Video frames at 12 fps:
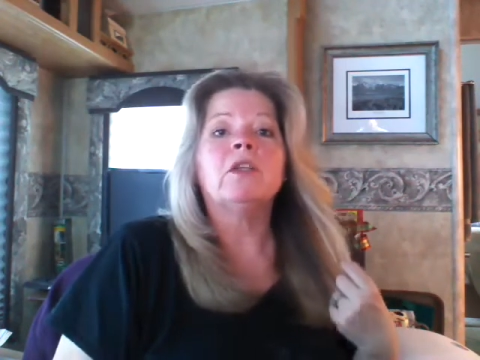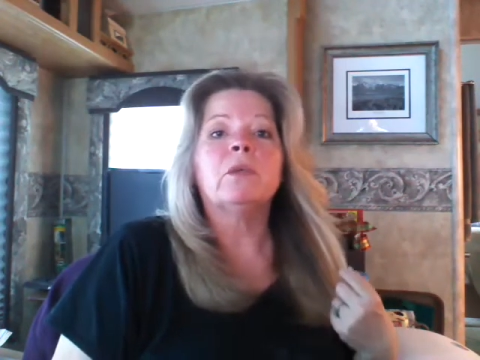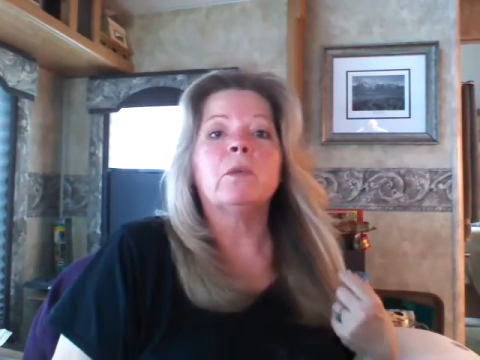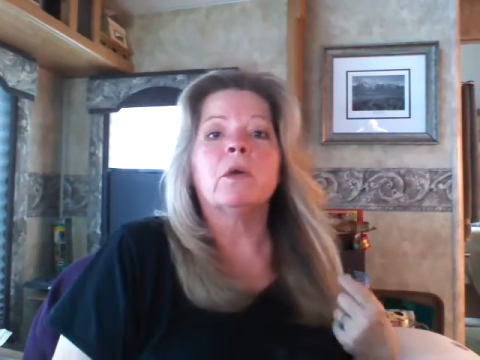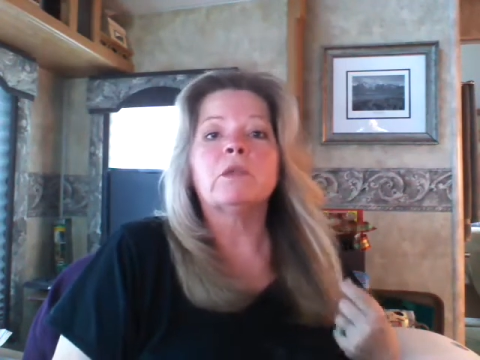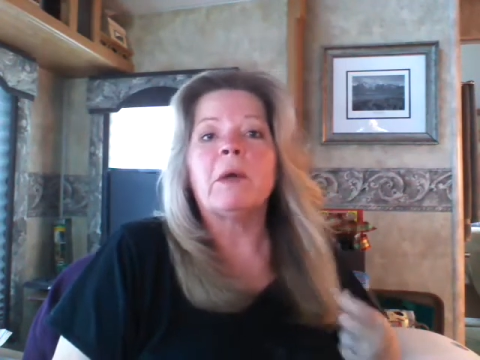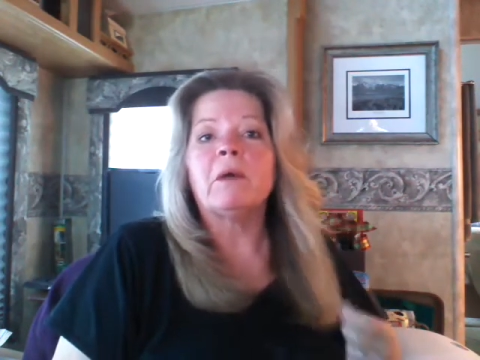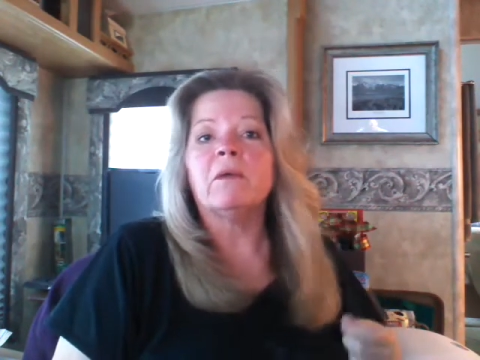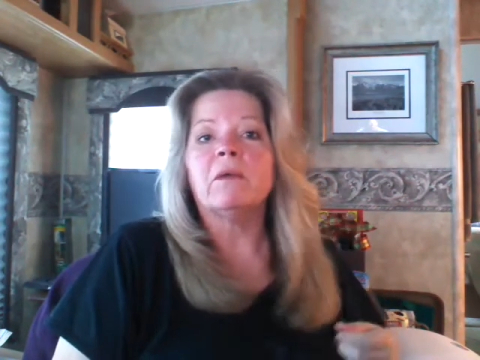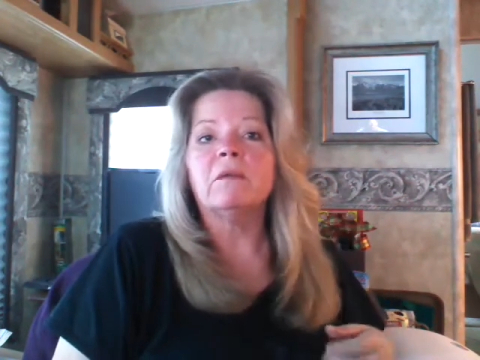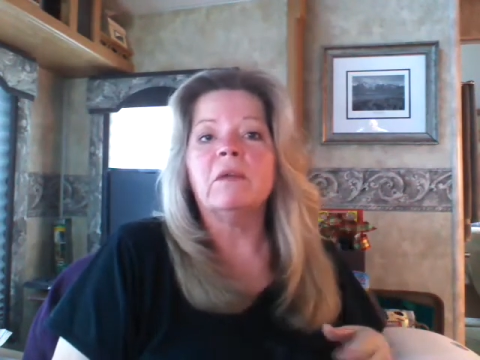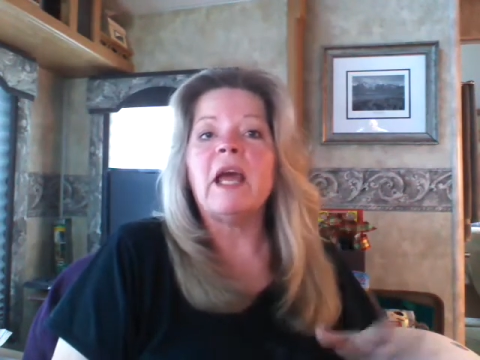It works better
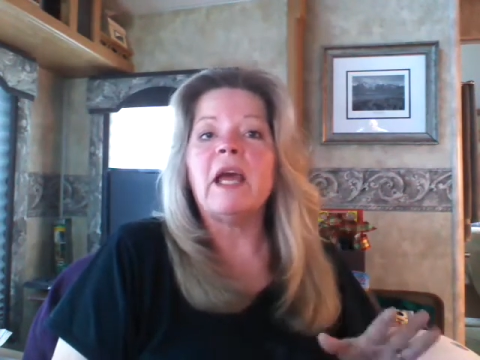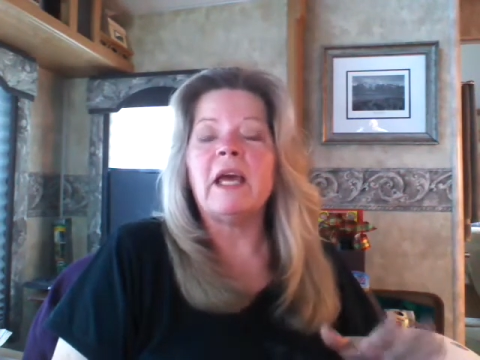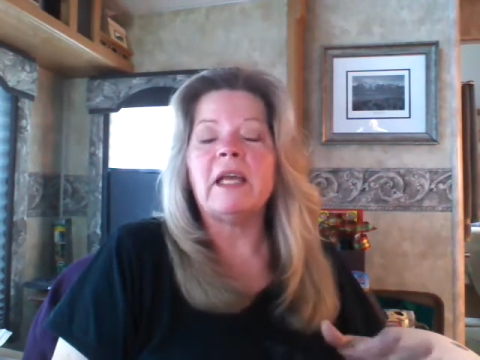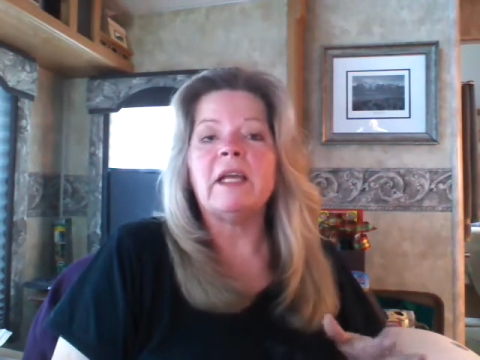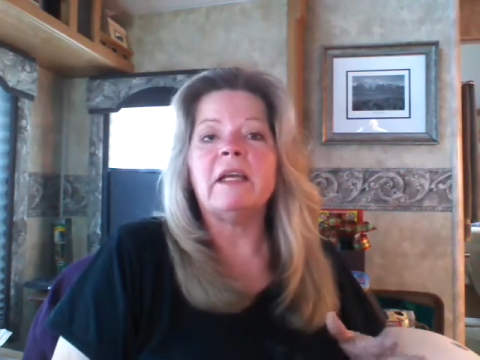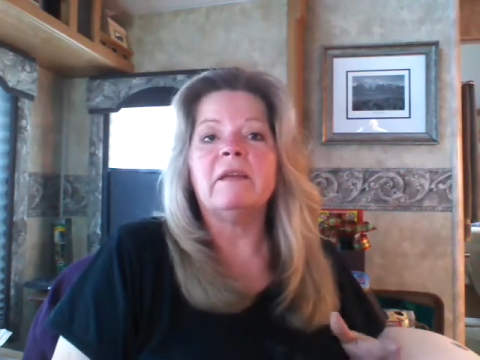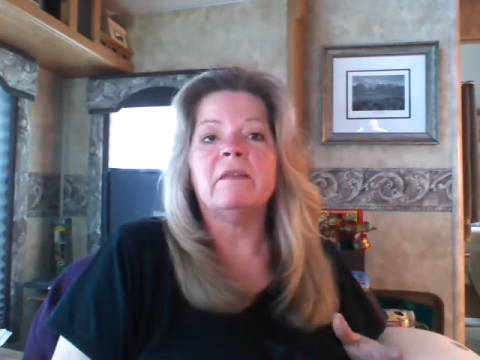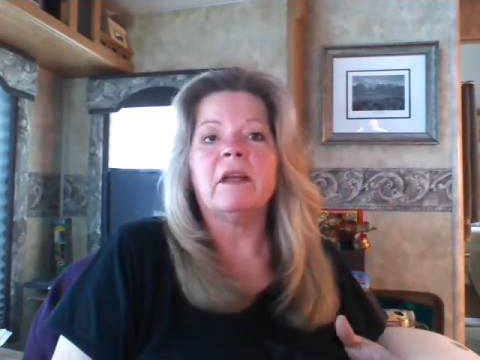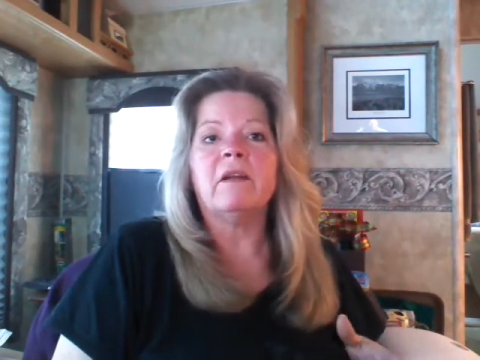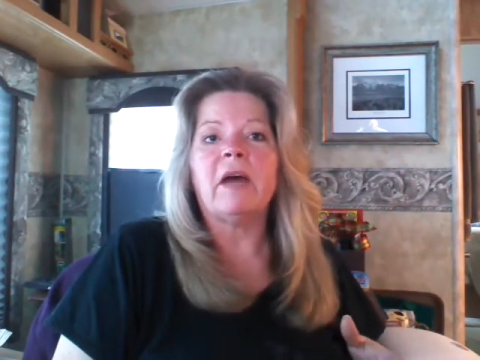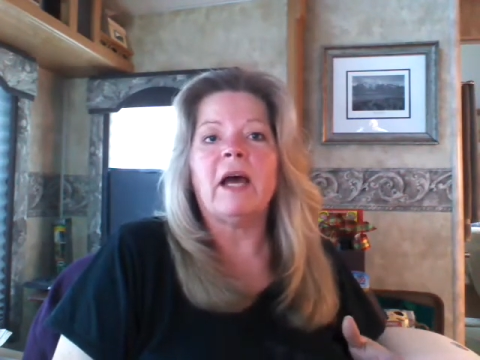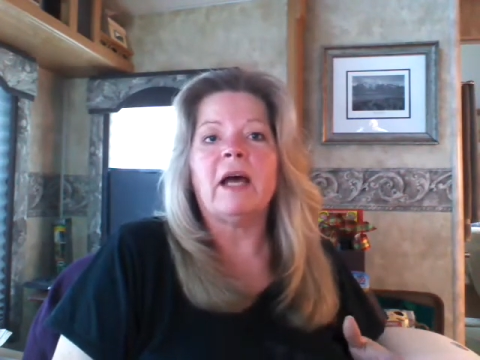than any that I've
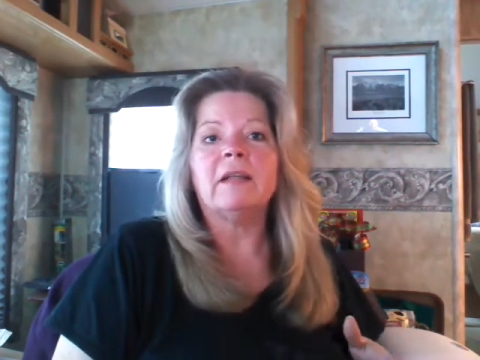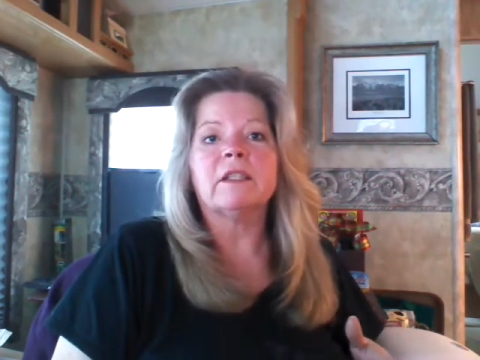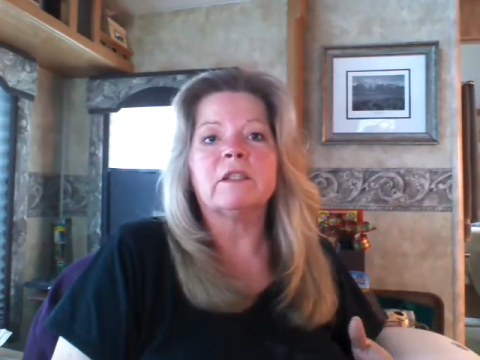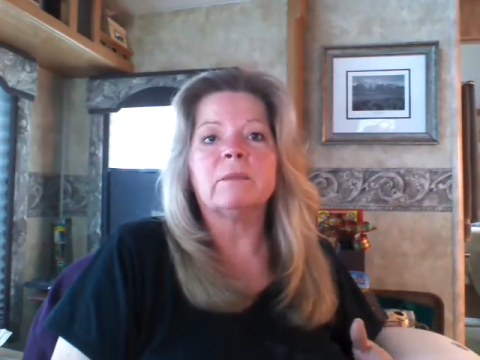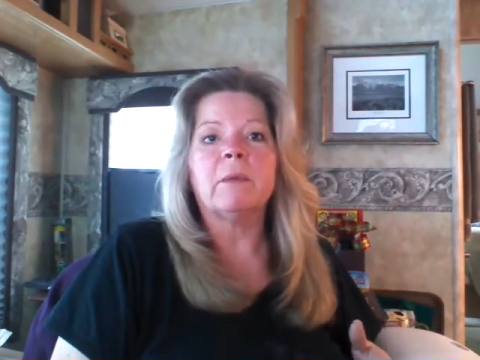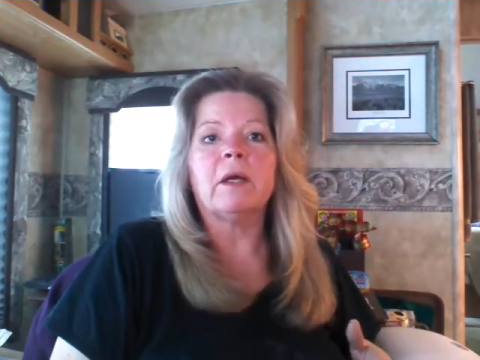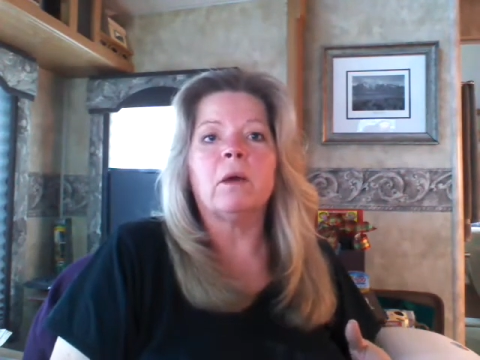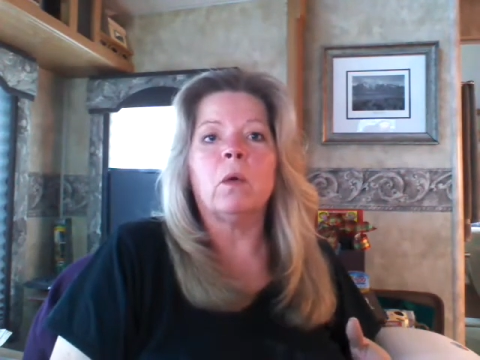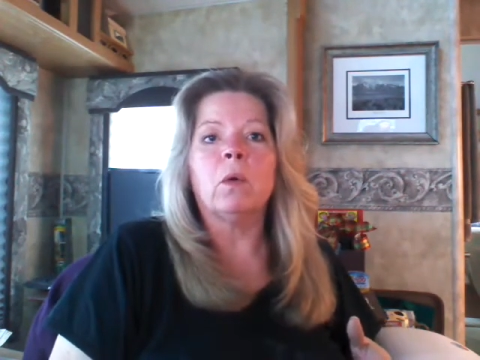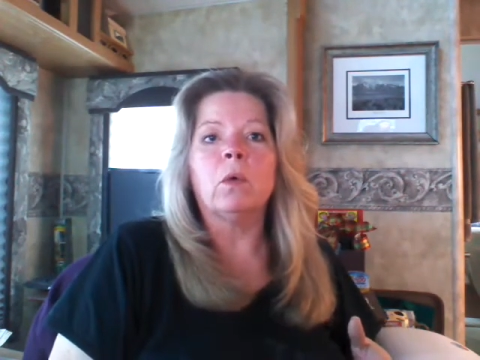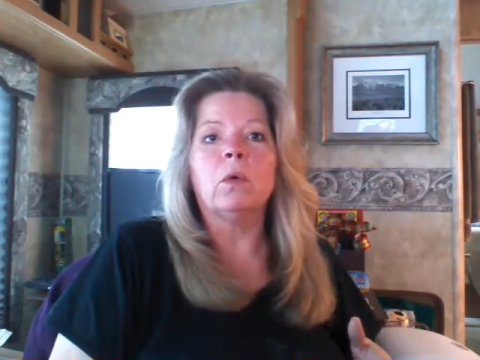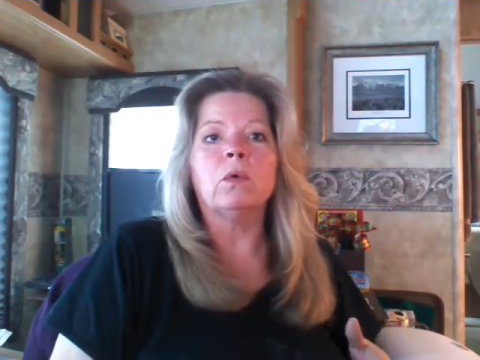had since my
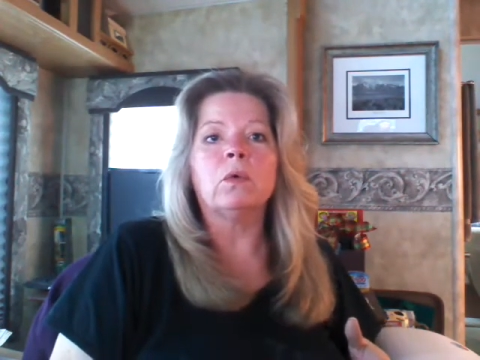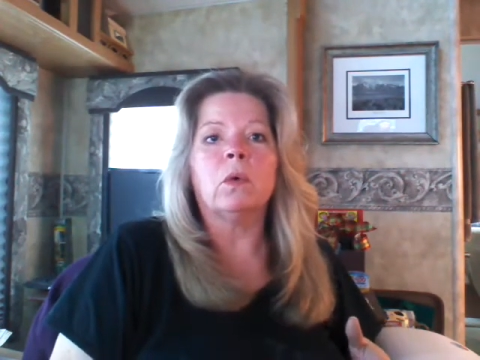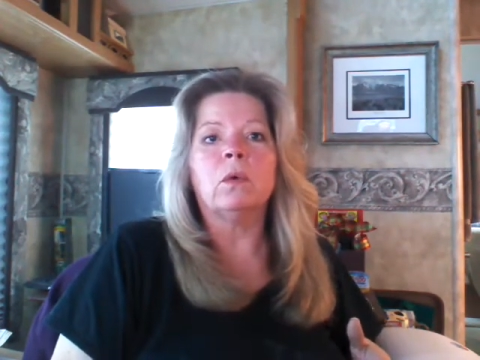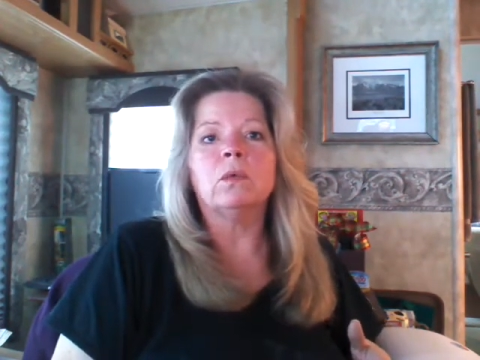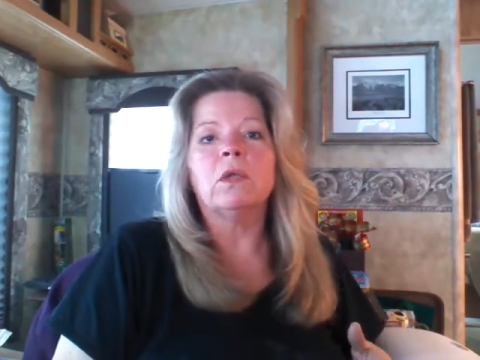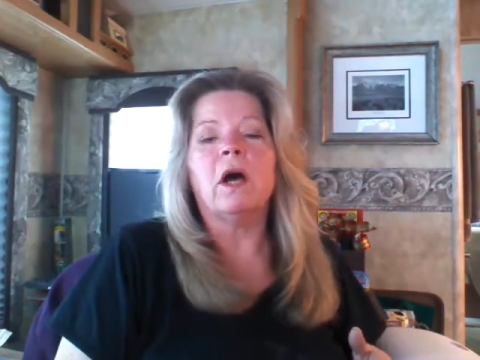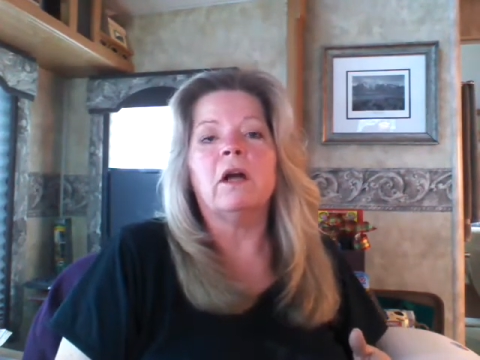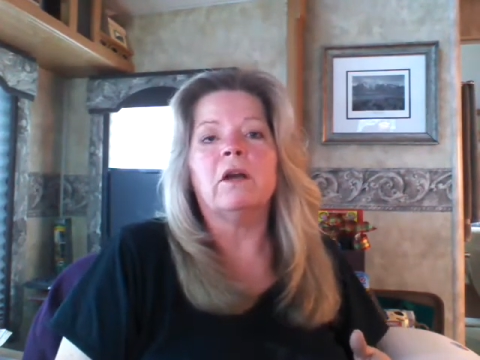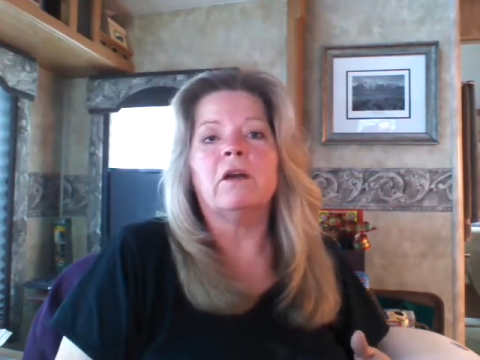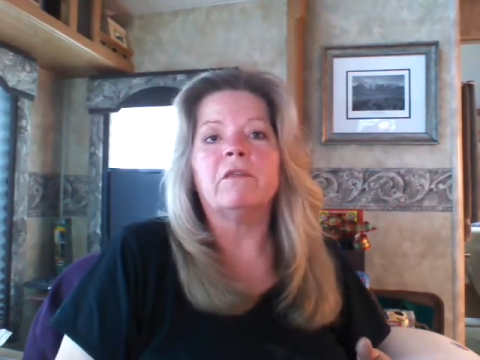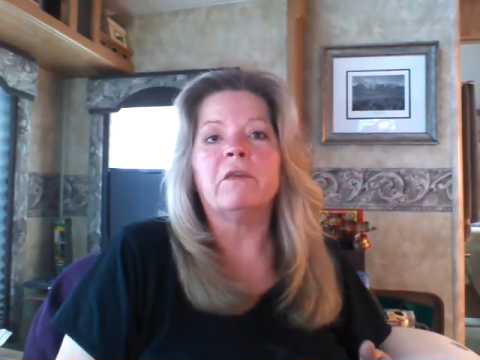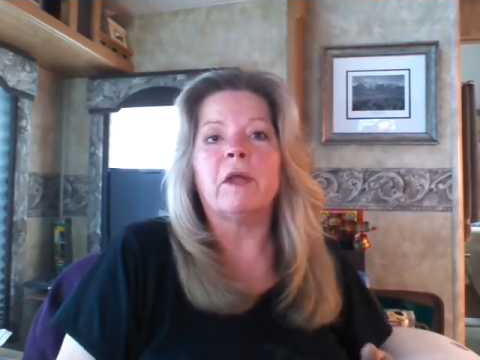old Conair
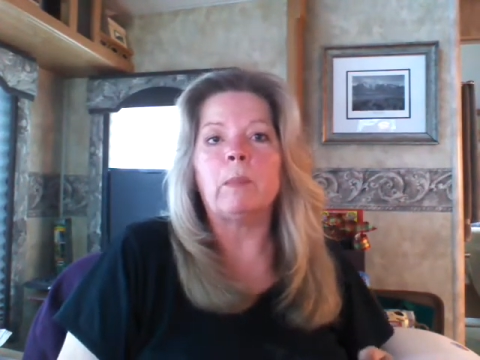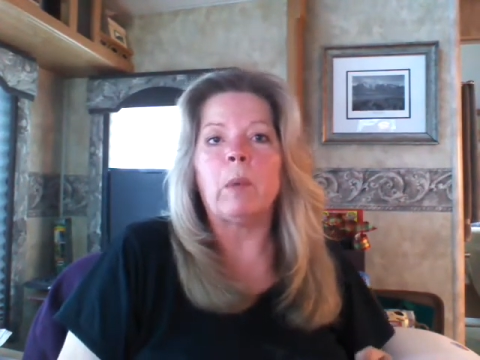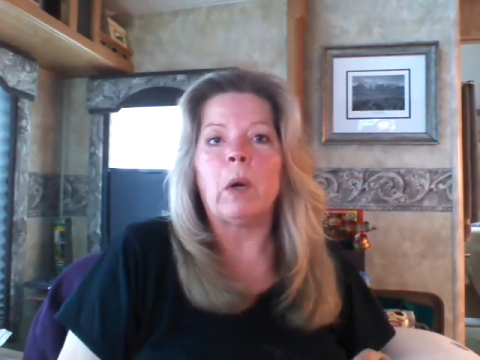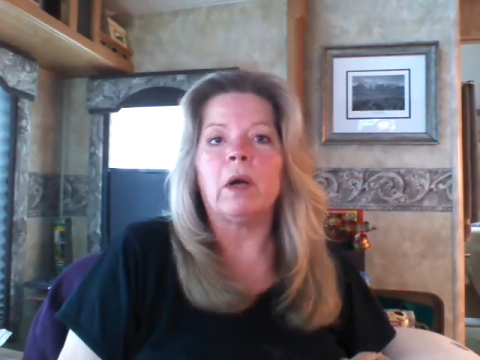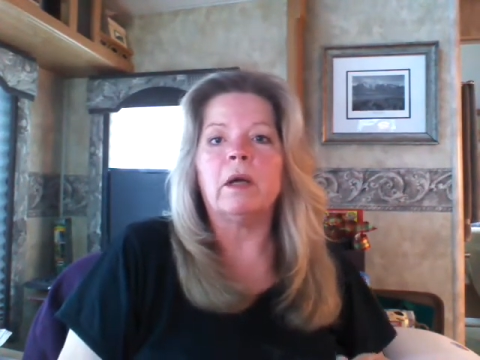fell apart,